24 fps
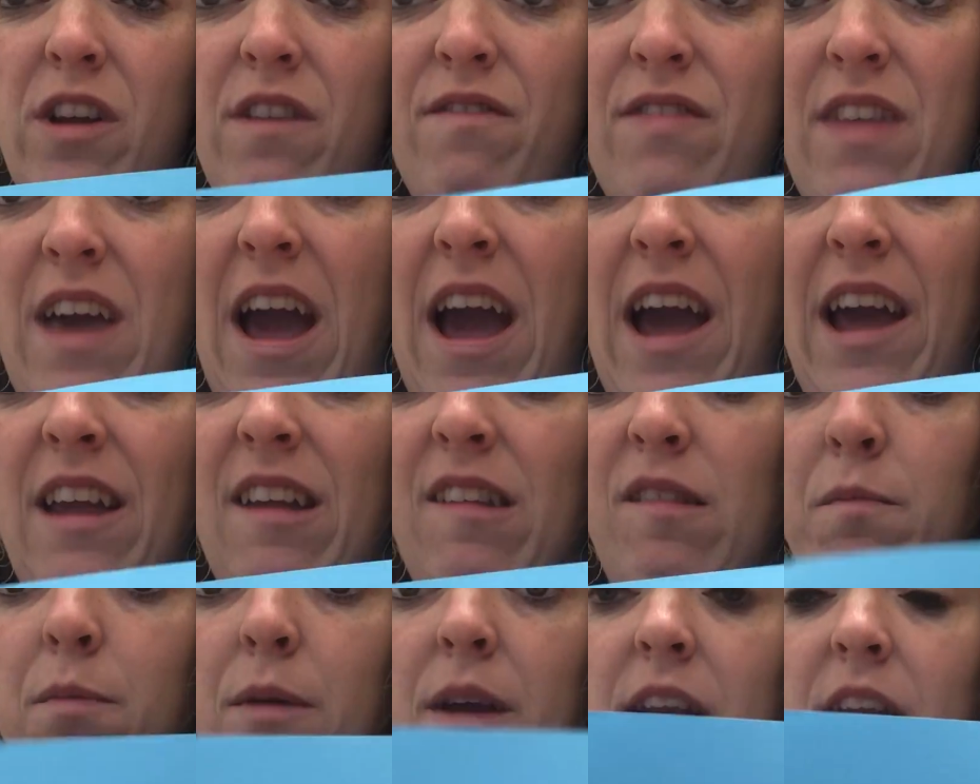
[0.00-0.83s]
of that
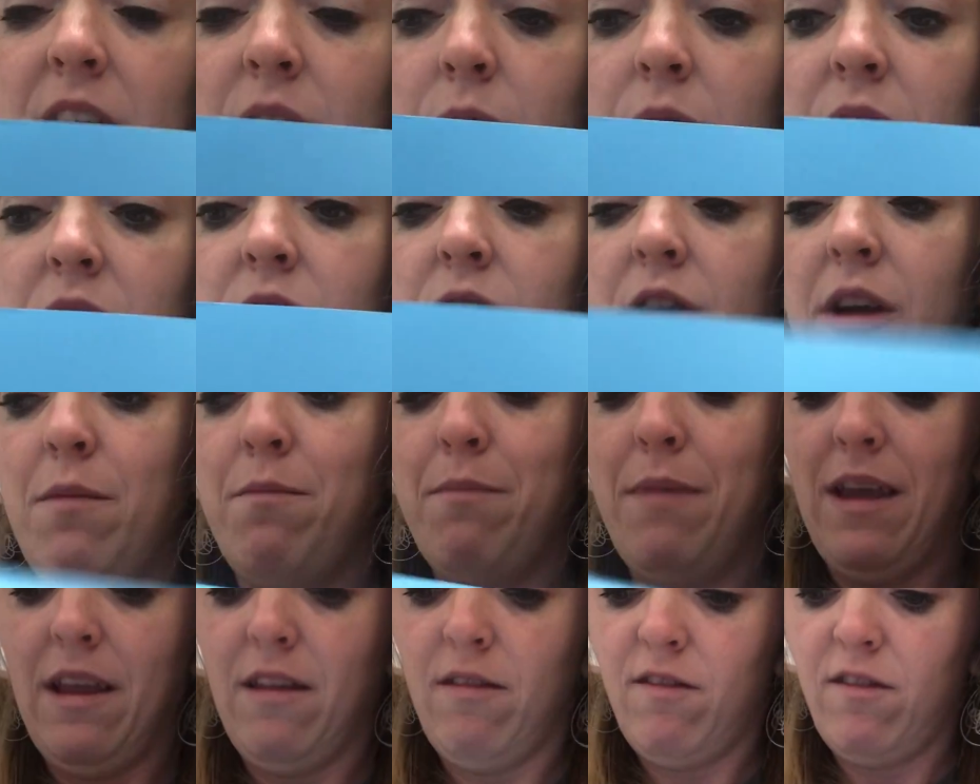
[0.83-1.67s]
is planted with green
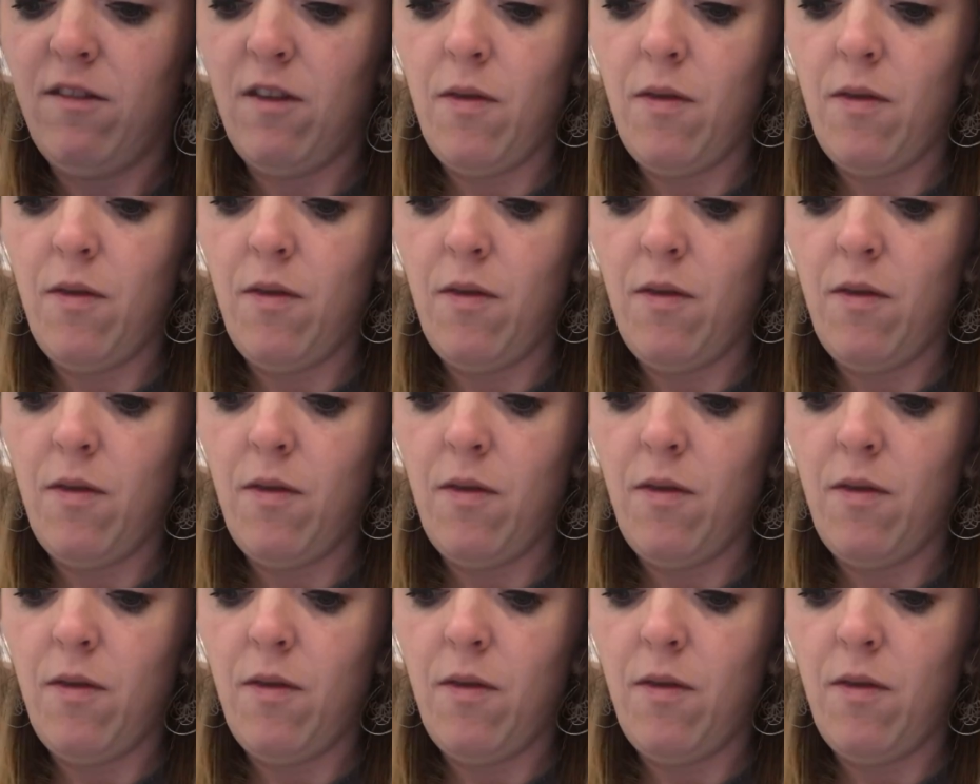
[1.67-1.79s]
beans.